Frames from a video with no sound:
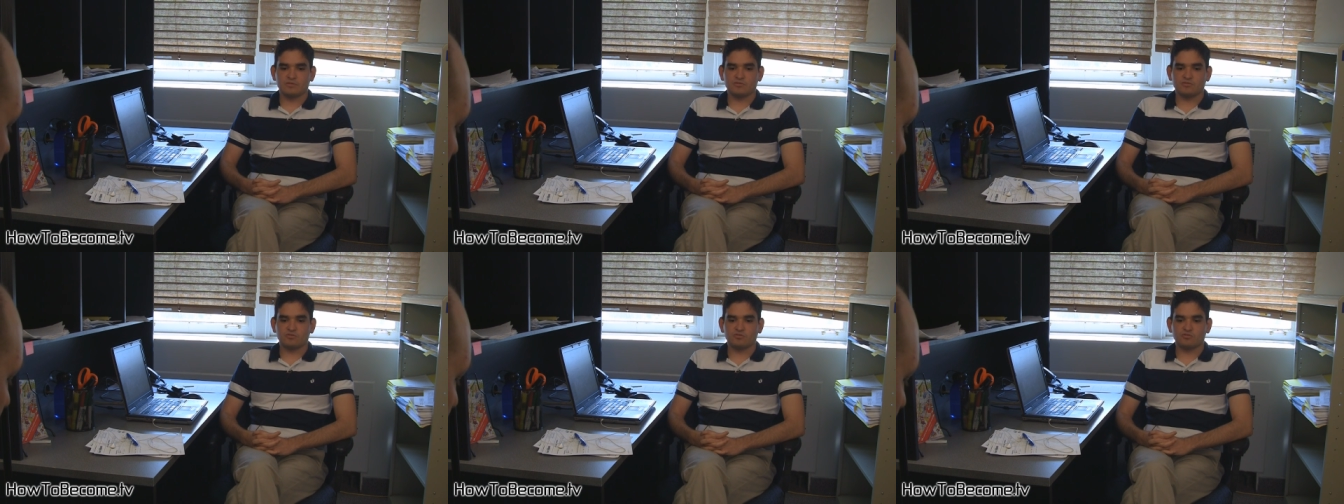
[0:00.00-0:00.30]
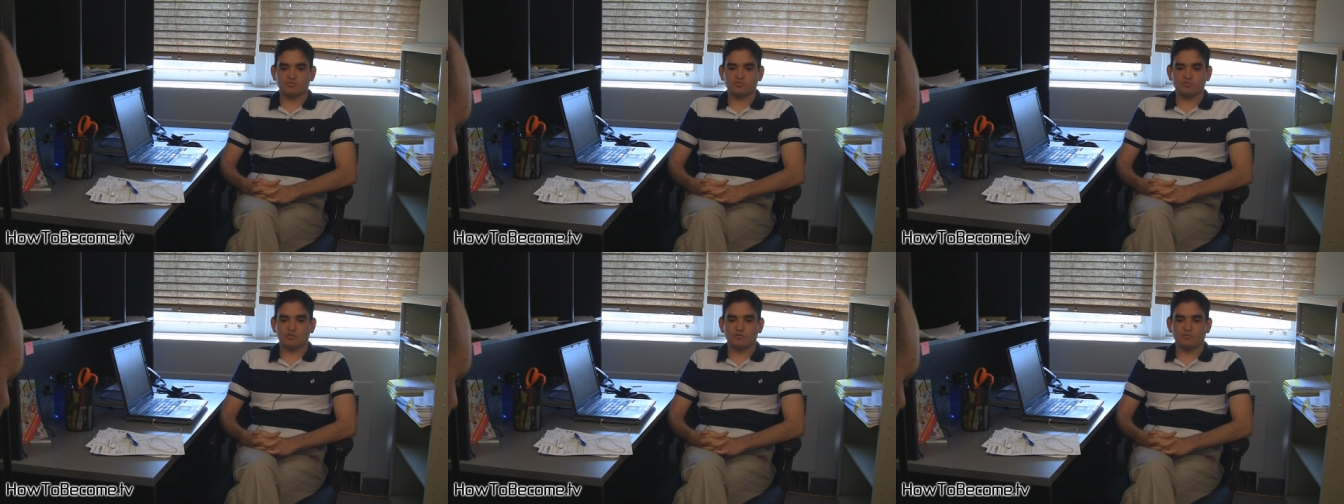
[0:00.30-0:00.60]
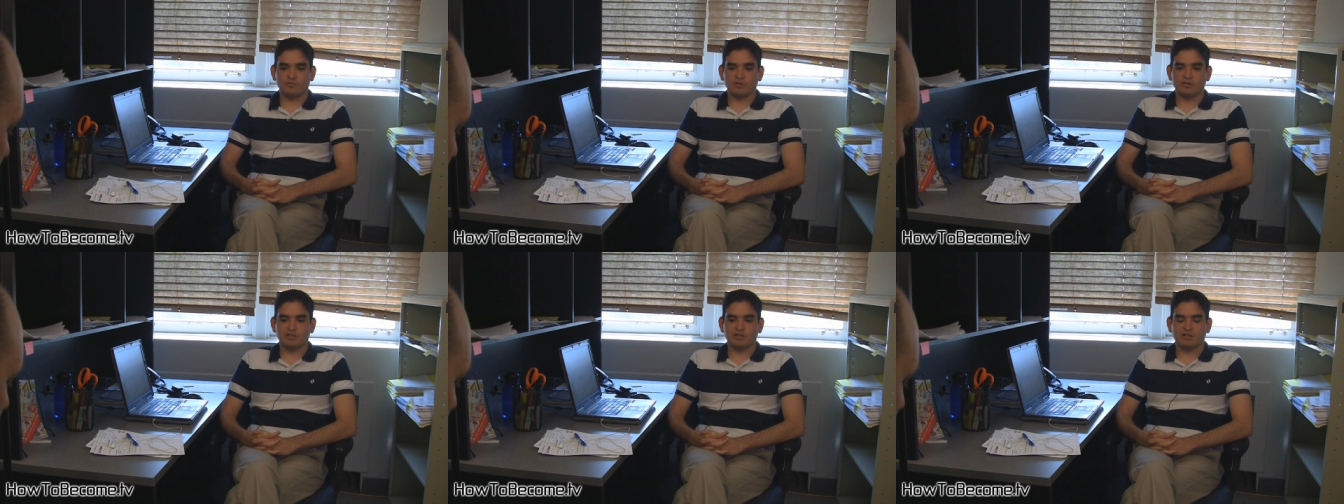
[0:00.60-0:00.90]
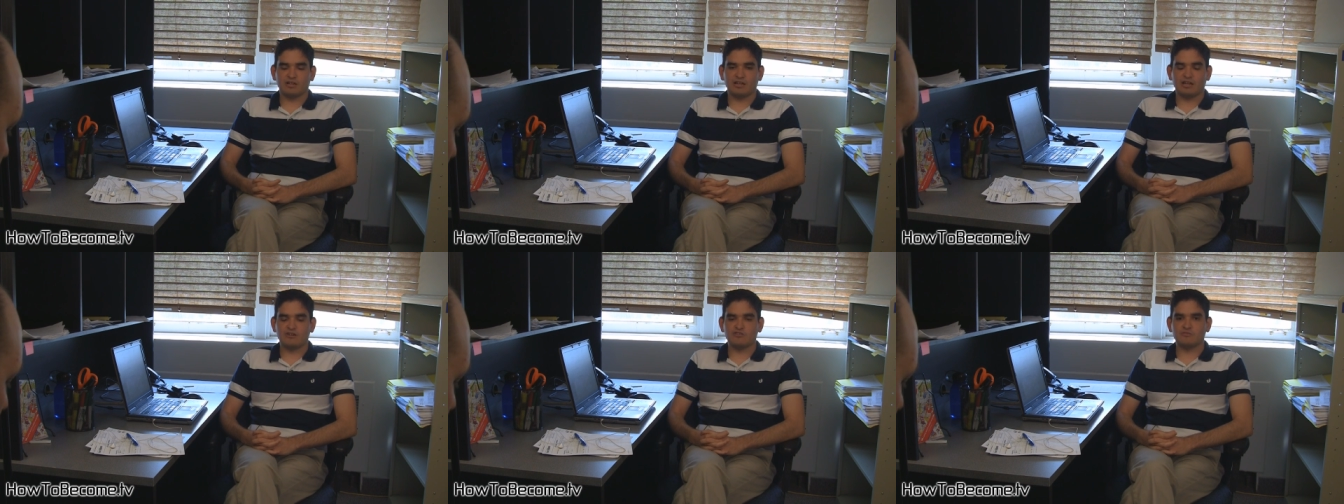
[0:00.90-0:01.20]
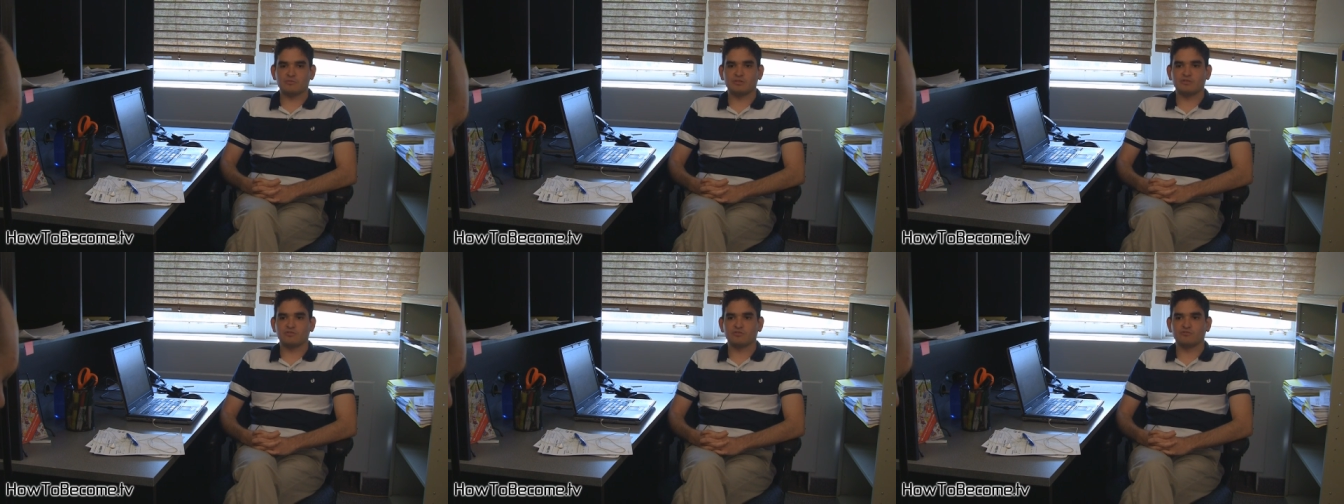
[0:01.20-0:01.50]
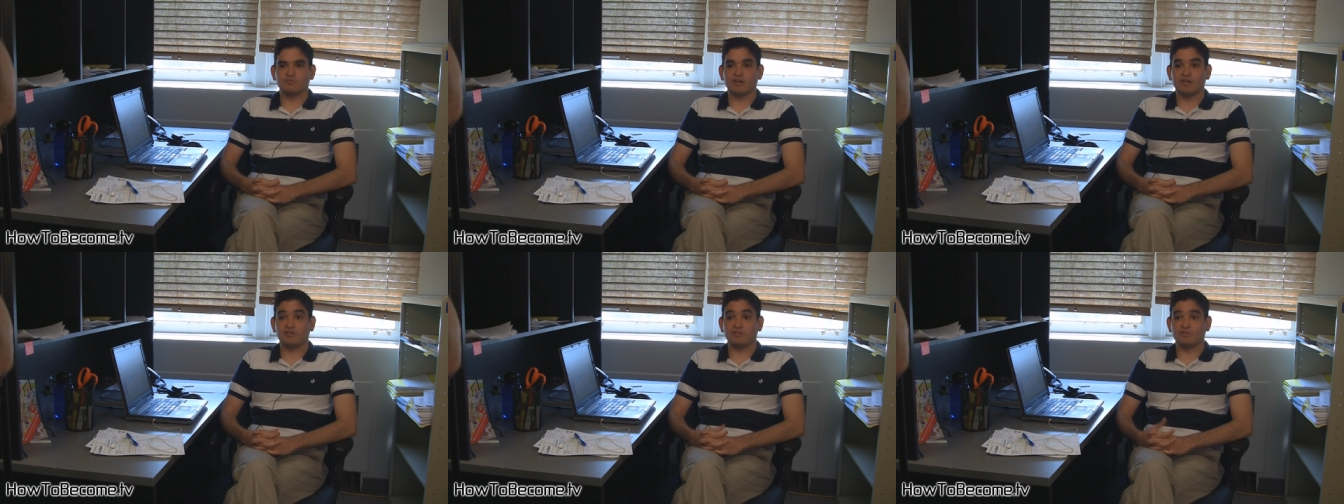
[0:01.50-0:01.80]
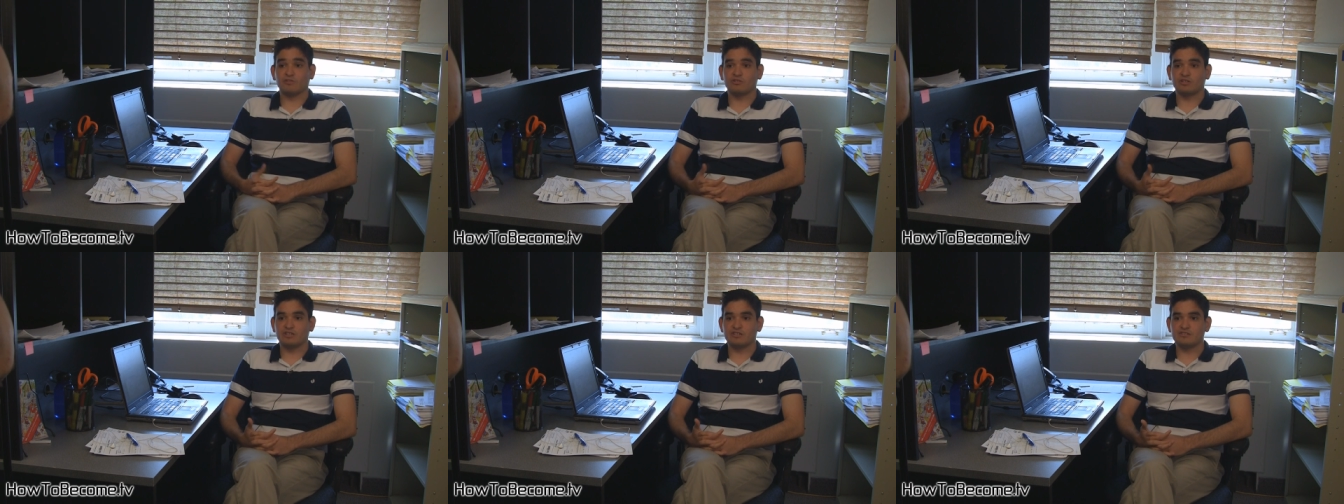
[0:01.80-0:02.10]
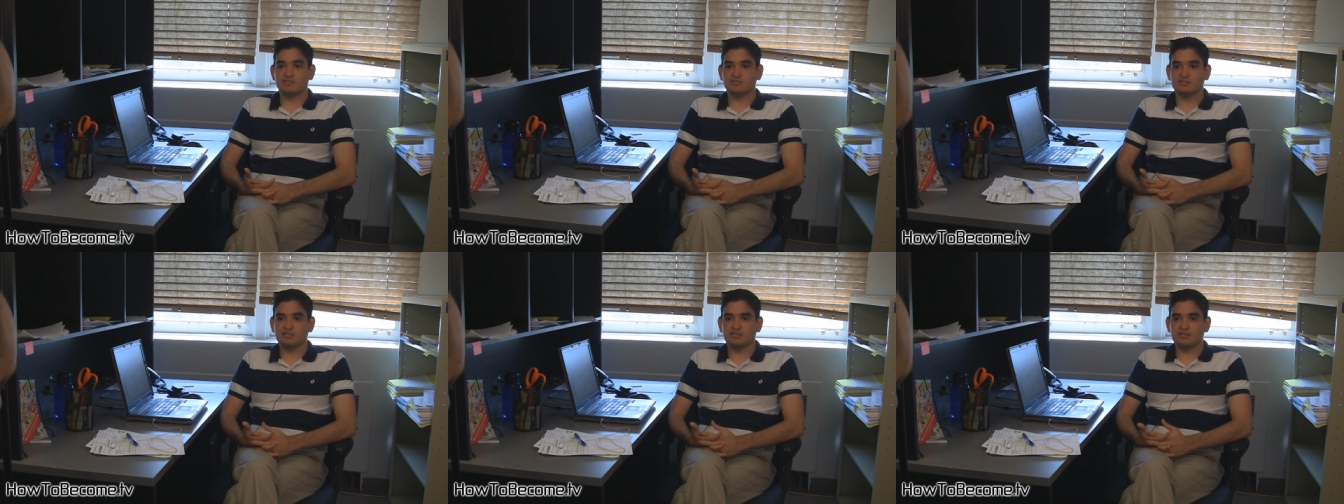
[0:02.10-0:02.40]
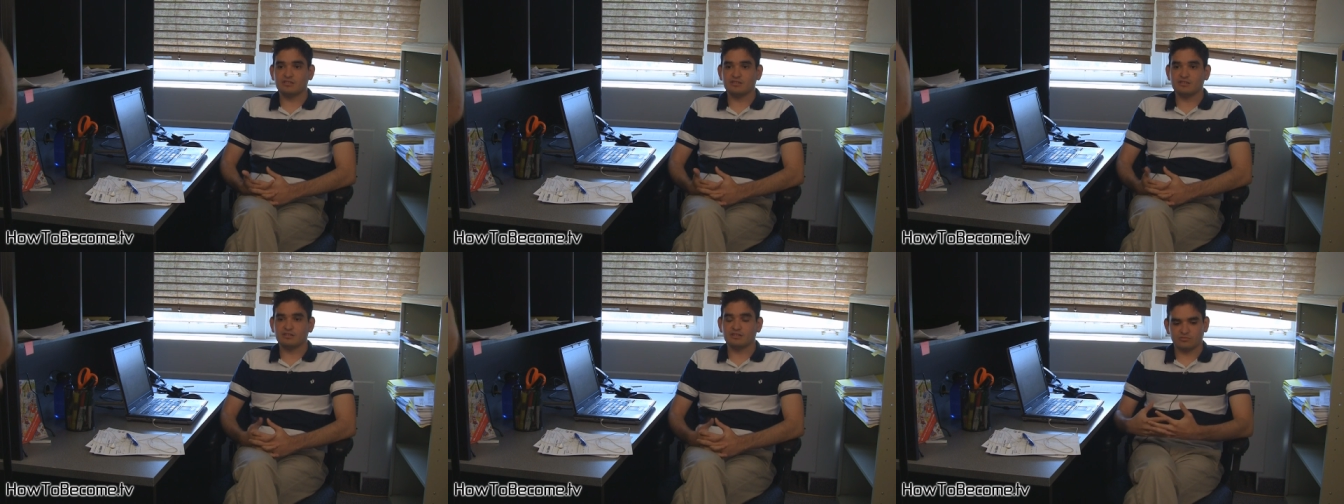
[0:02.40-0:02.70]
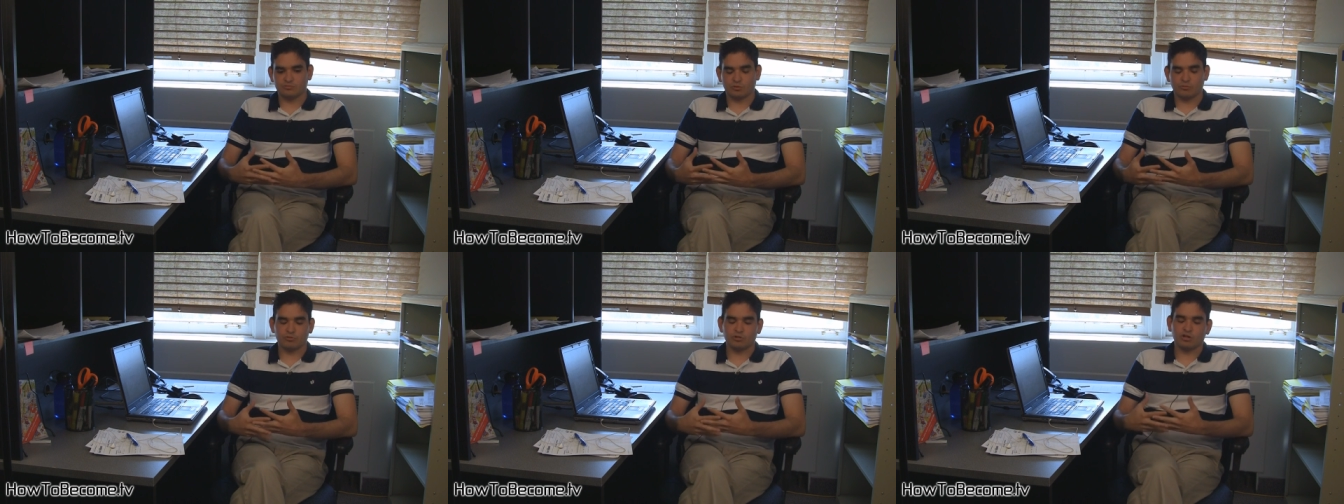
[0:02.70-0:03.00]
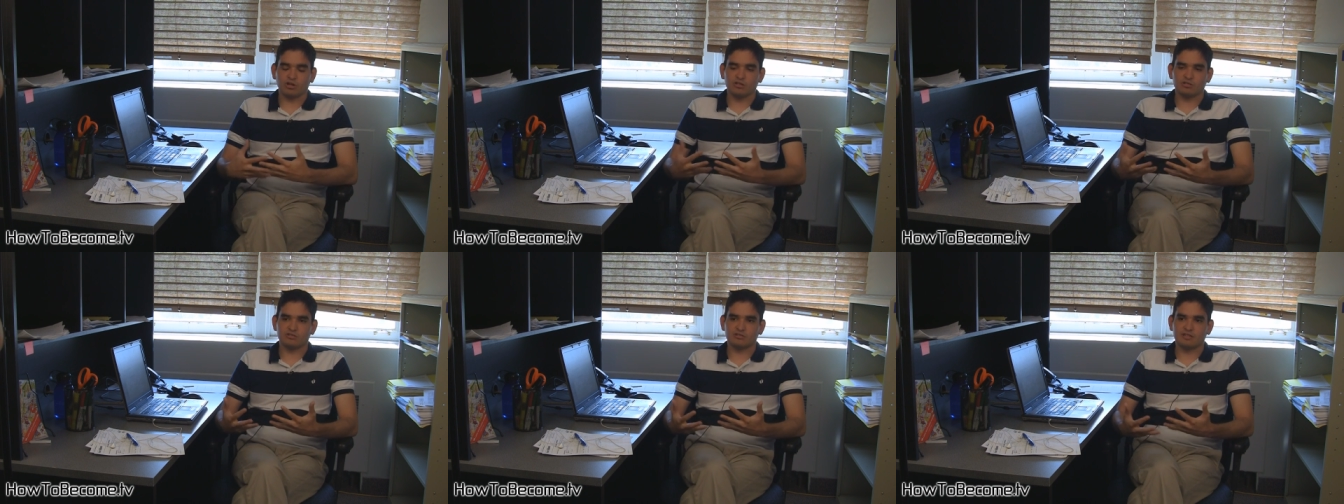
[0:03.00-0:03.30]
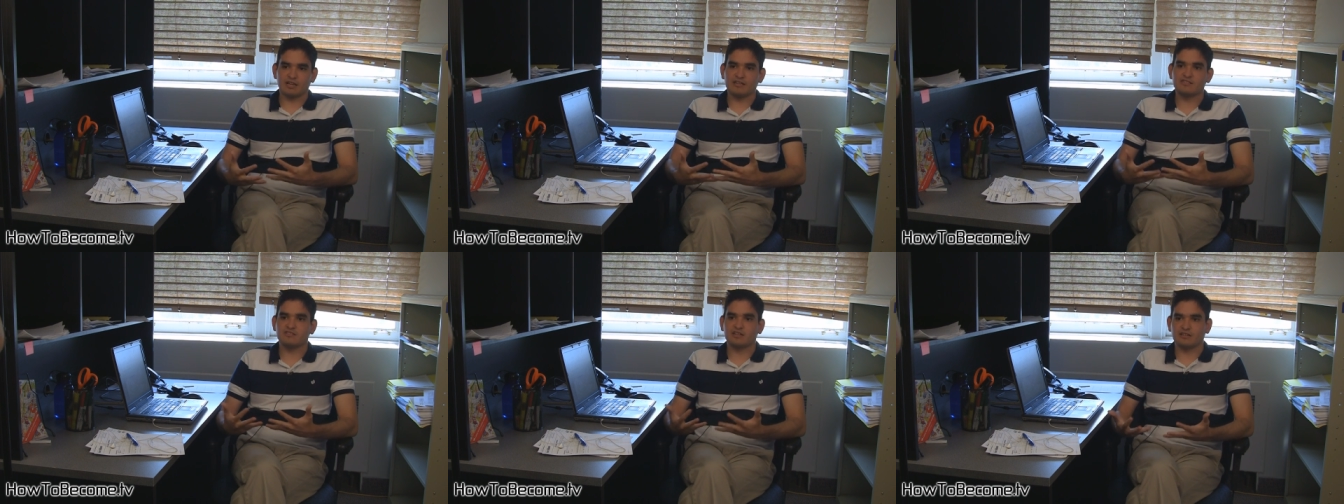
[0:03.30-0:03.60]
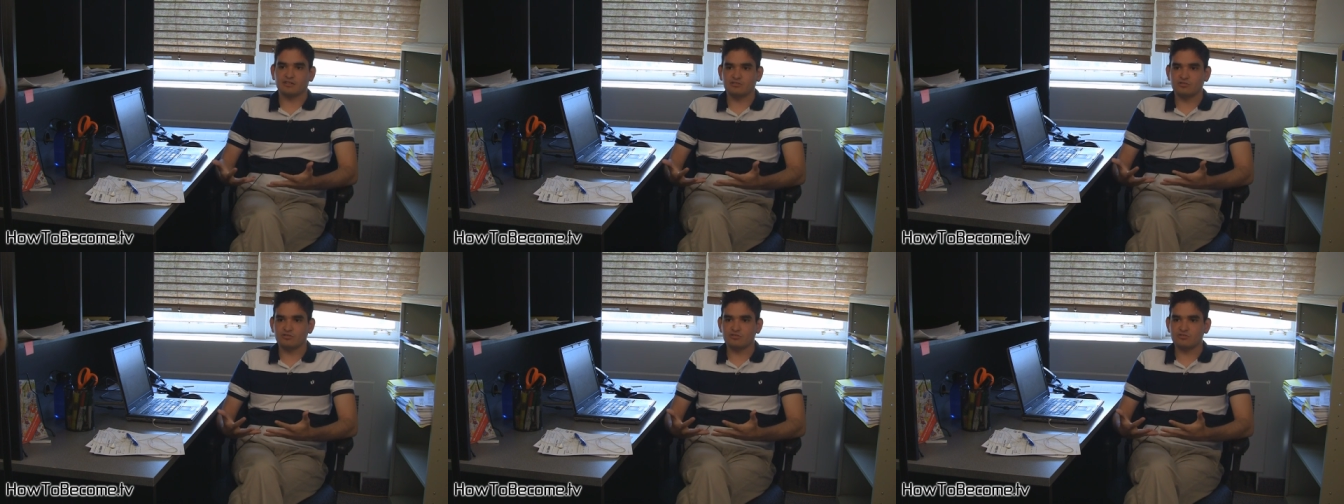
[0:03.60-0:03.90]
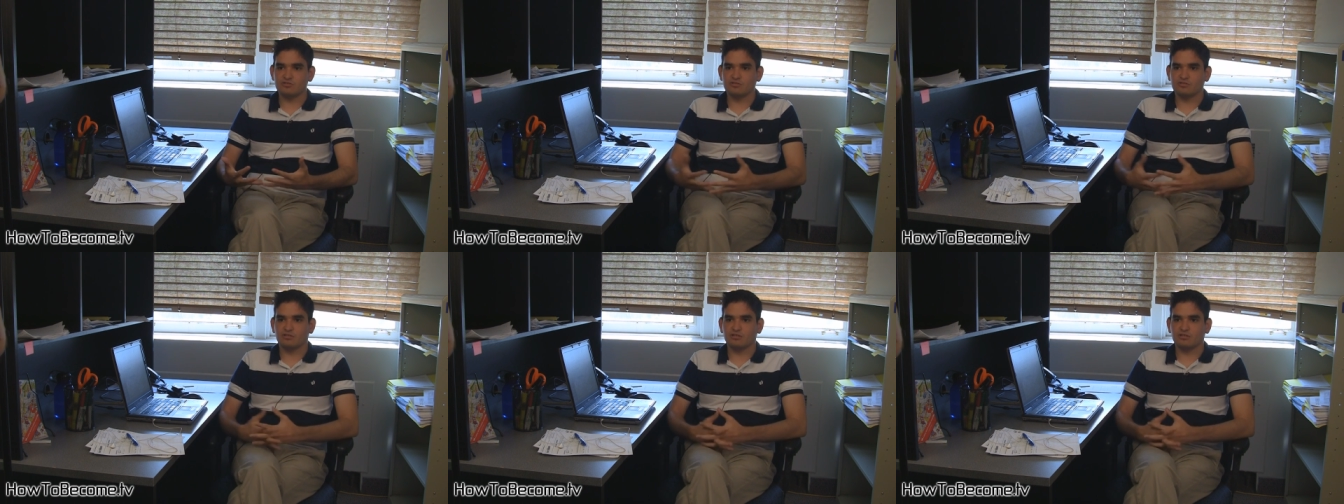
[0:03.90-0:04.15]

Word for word: software that allows me to write code easier, what we call text editors.